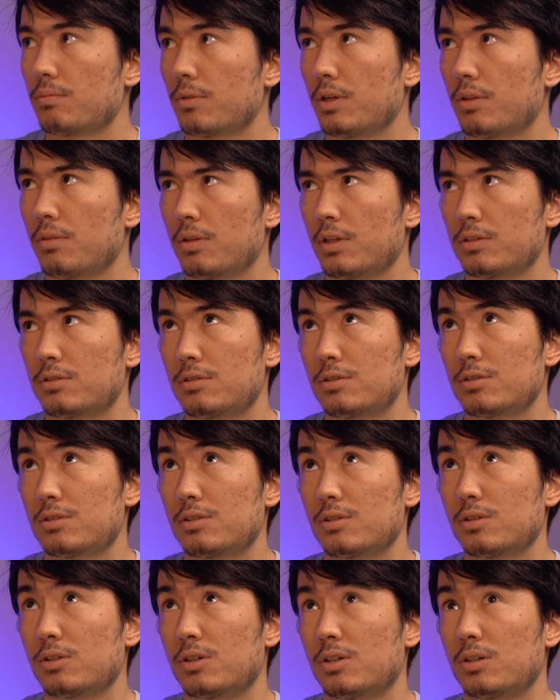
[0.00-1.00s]
And
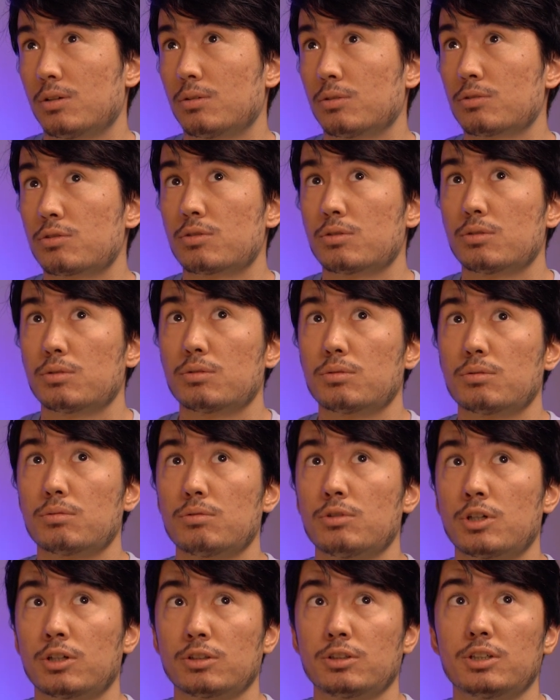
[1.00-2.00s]
that's also
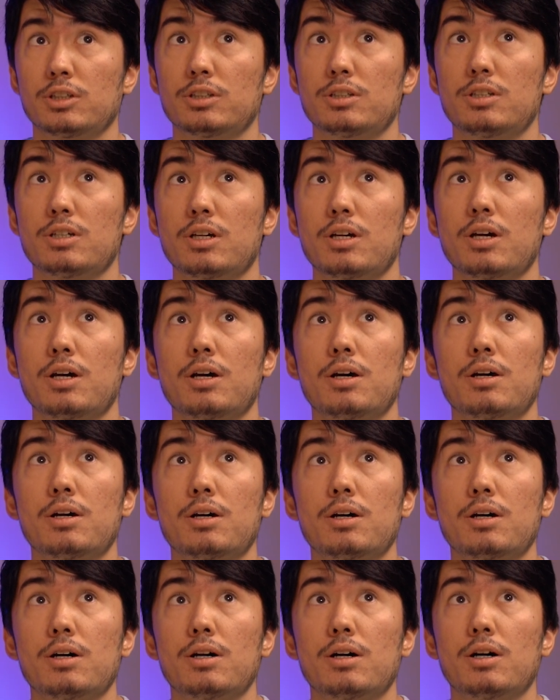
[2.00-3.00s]
not good
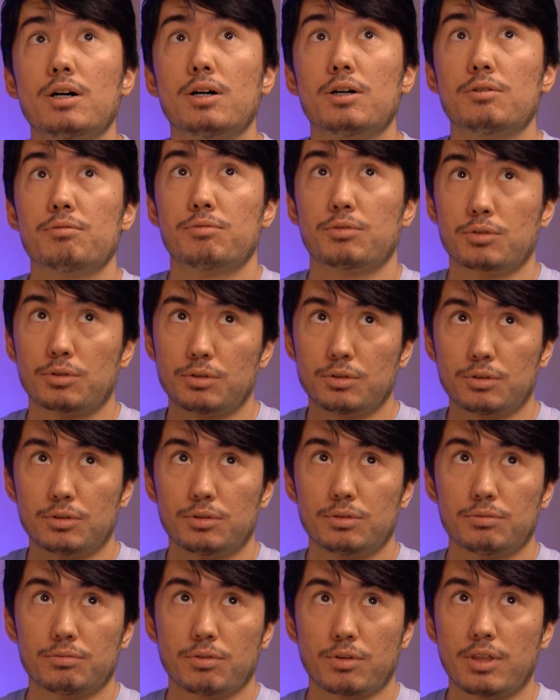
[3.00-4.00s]

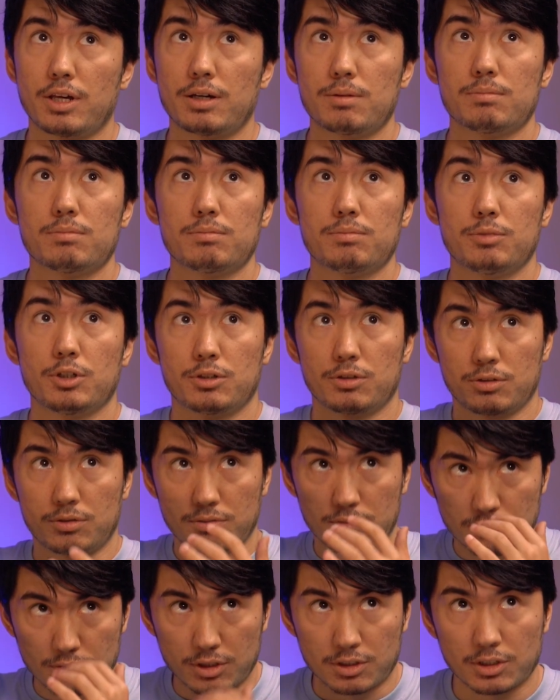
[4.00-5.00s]
for them
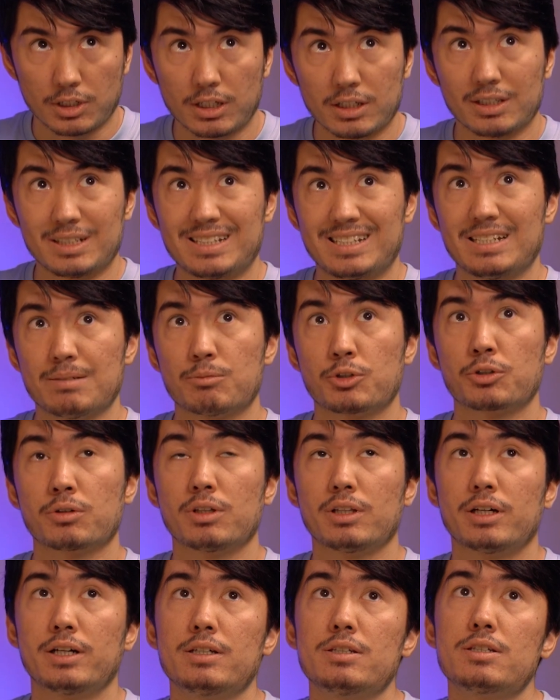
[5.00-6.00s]
because they're getting
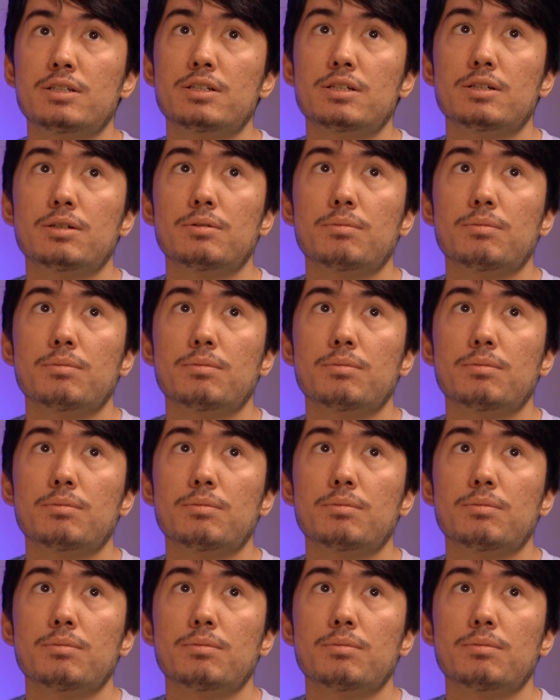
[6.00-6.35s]
demoralized.